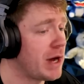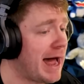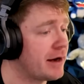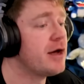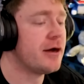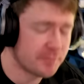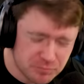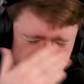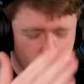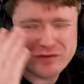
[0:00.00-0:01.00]
got?
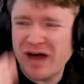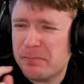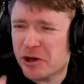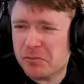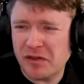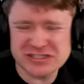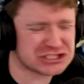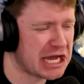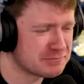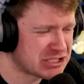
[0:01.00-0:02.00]
Bro, if I put them on the same